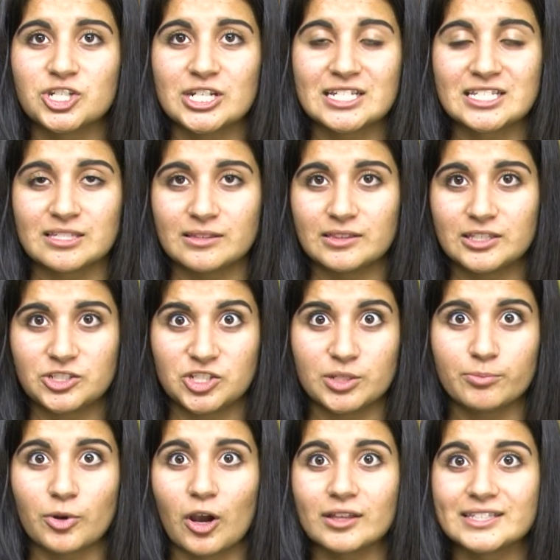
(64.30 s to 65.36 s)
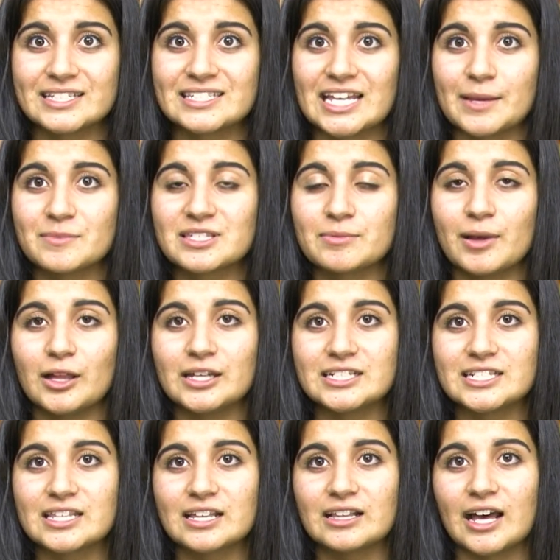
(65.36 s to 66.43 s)
she brought the same smell
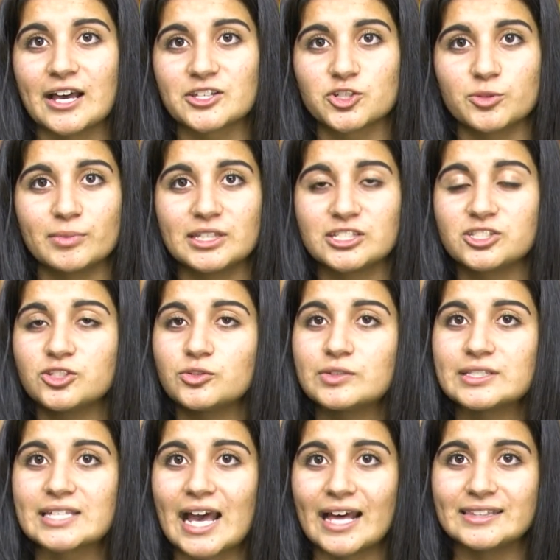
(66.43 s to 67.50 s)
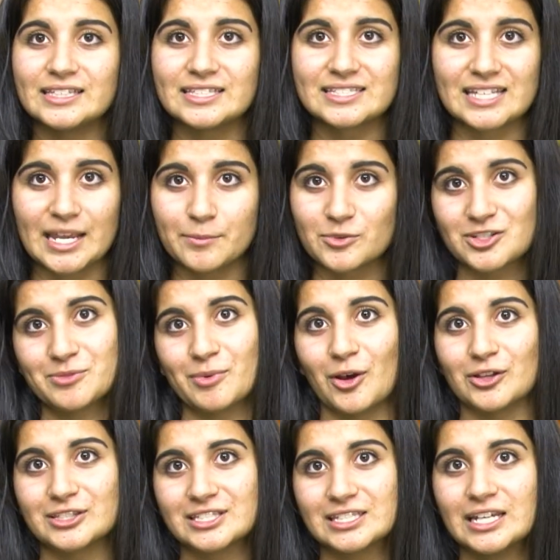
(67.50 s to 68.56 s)
into the classroom, and the students had the same
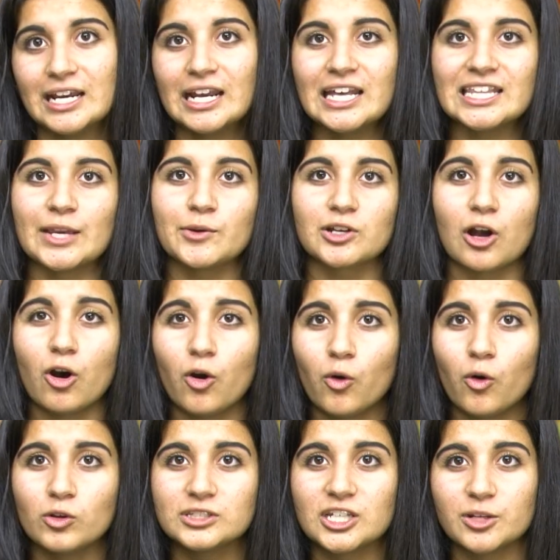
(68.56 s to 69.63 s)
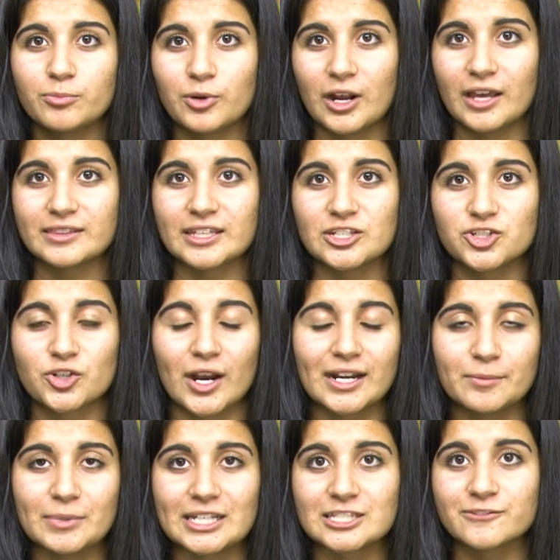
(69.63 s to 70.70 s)
response. They would all hold their breath and try
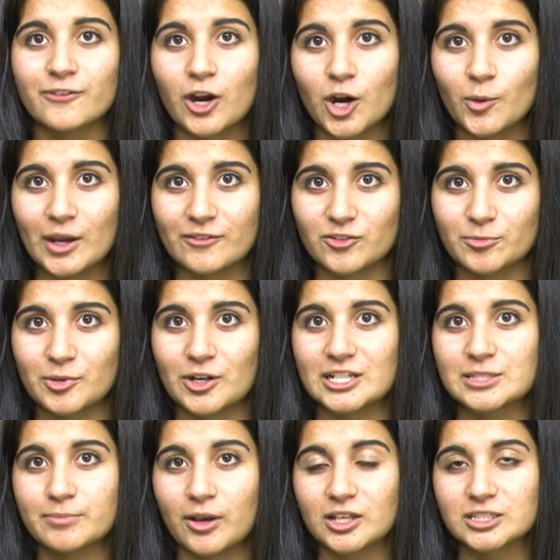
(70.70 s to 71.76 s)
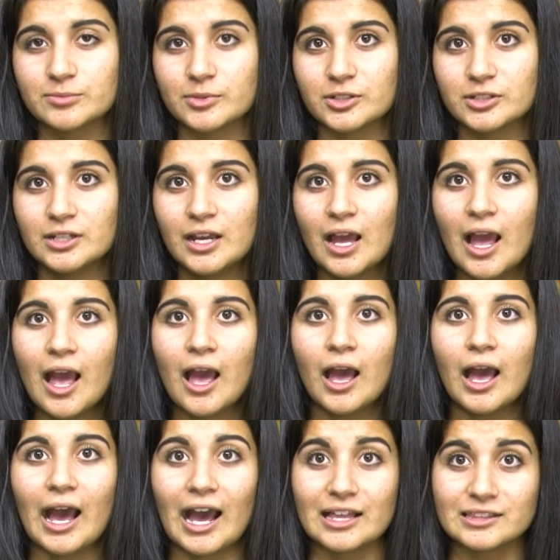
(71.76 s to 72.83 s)
to be as far away from her as possible.
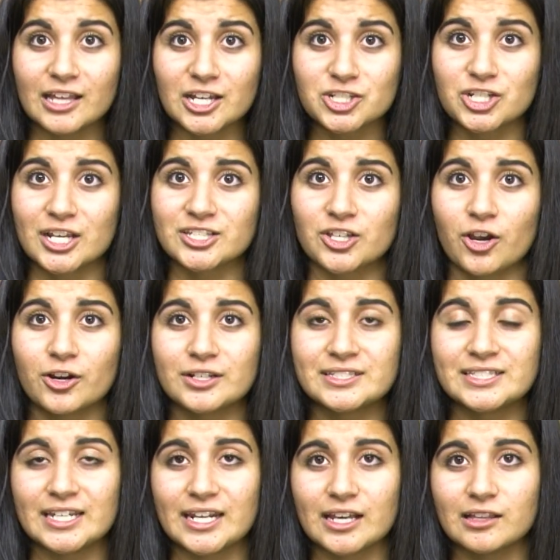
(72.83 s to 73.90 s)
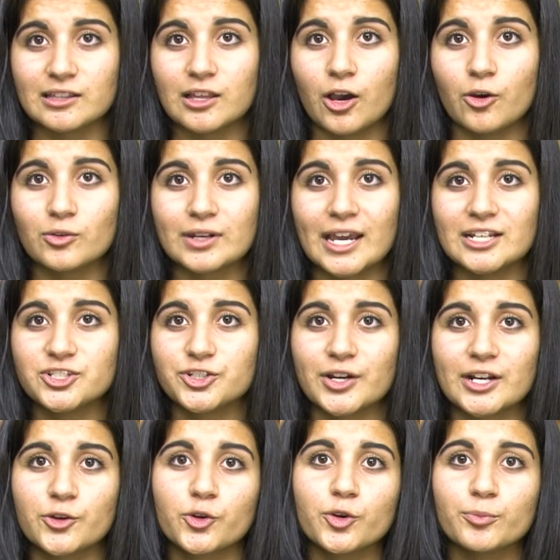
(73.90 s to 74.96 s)
At lunch, I saw her sitting alone, and
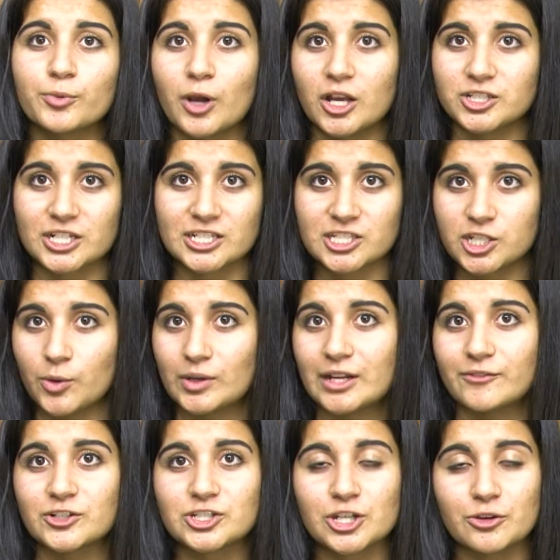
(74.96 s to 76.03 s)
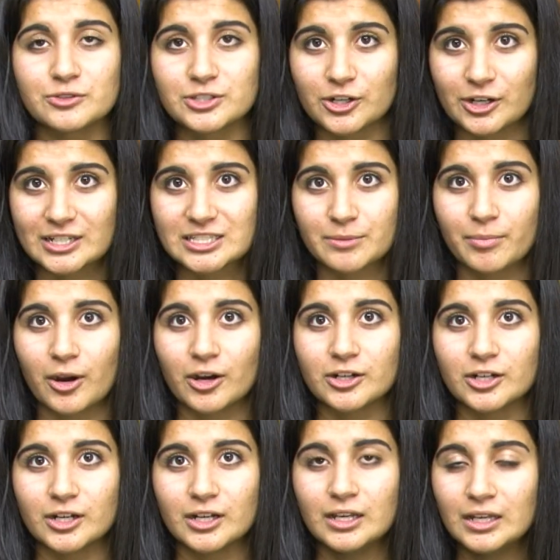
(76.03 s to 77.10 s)
during group projects, no one ever chose her as a
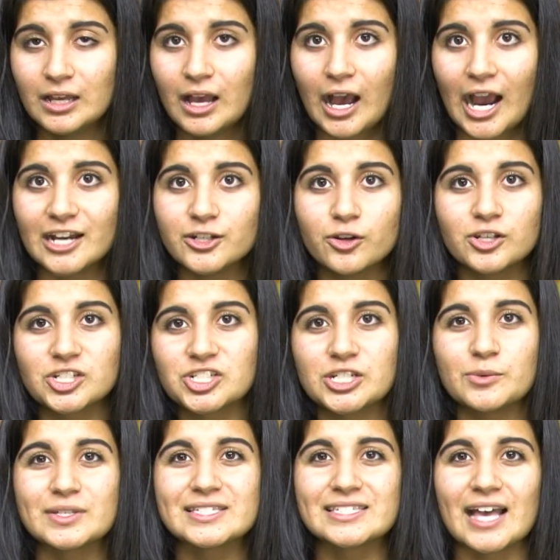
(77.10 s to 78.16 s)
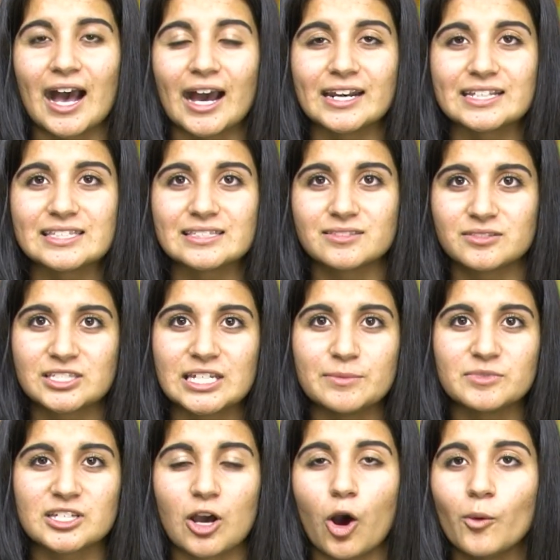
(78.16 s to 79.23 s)
partner. I noticed she was sad and
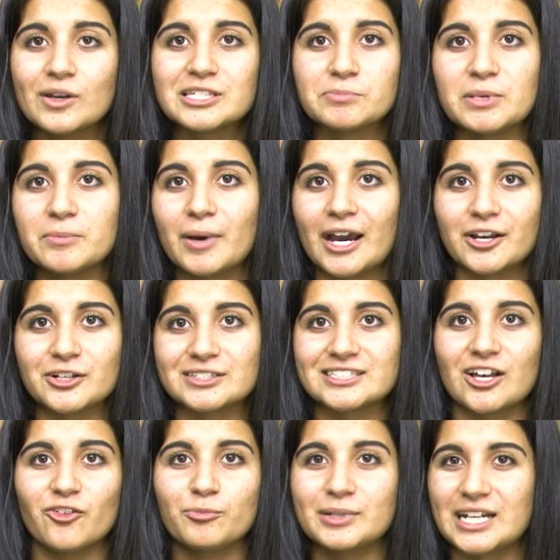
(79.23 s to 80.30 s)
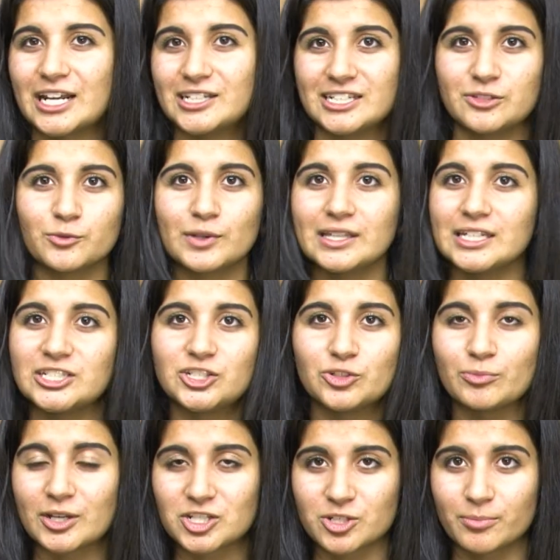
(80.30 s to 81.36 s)
seemed to always be by herself, but I didn't really do
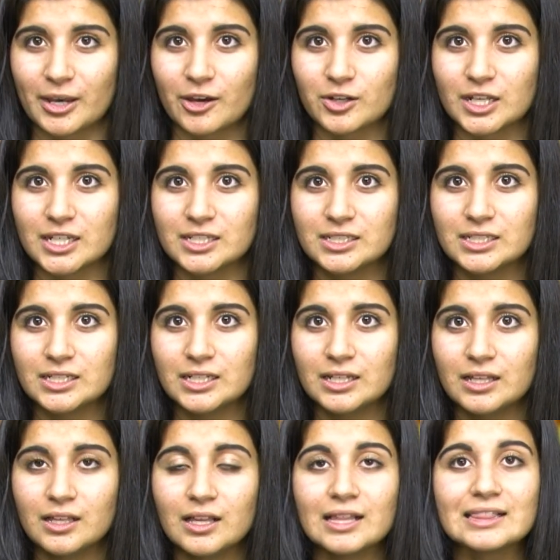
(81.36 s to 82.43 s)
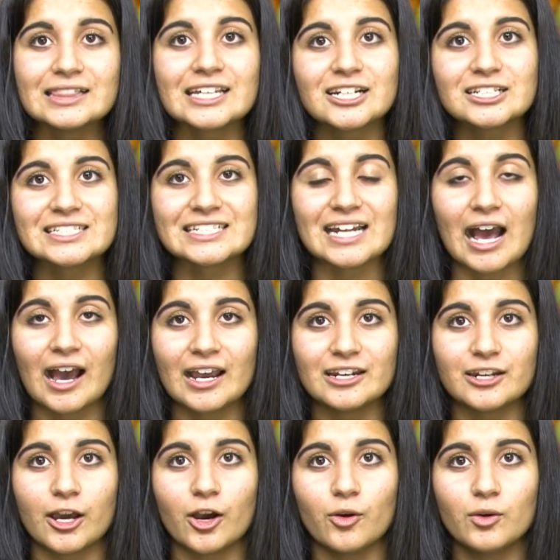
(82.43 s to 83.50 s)
much about it. Little did I
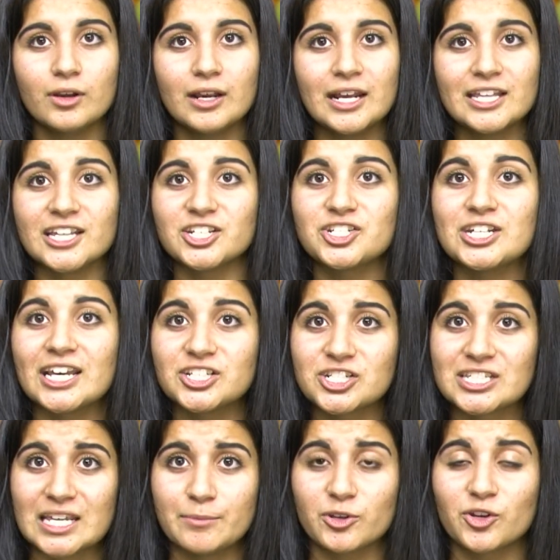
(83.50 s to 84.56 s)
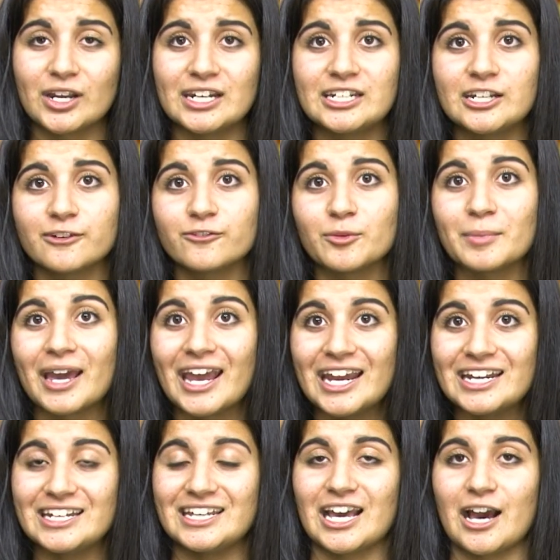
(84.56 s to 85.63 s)
know that she had just immigrated here from
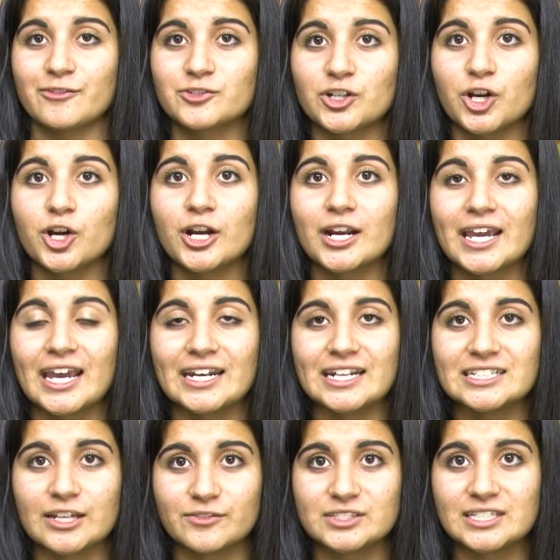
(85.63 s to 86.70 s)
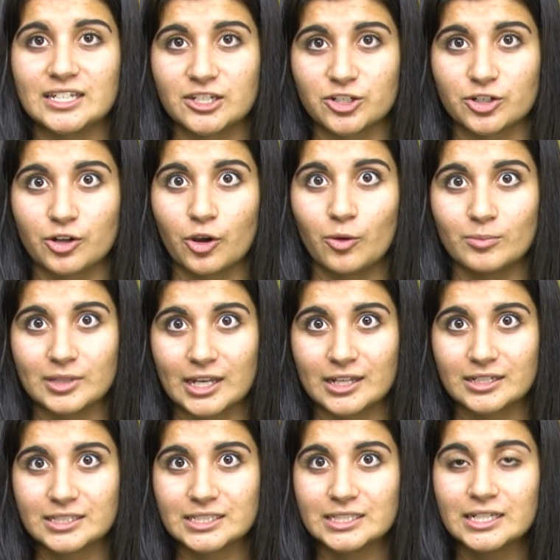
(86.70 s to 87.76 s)
Haiti after a hurricane had devastated her
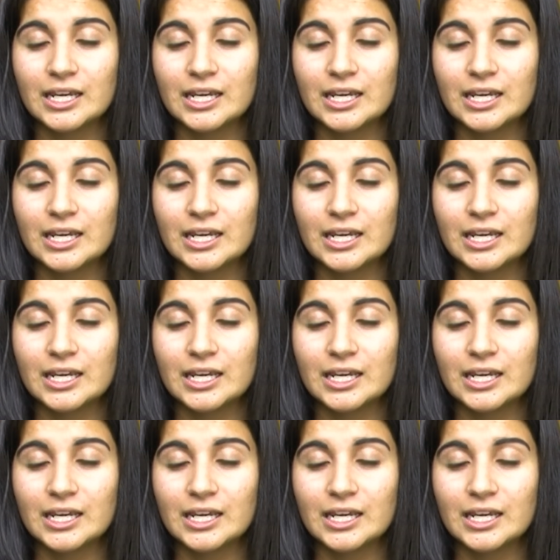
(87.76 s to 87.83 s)
homeland.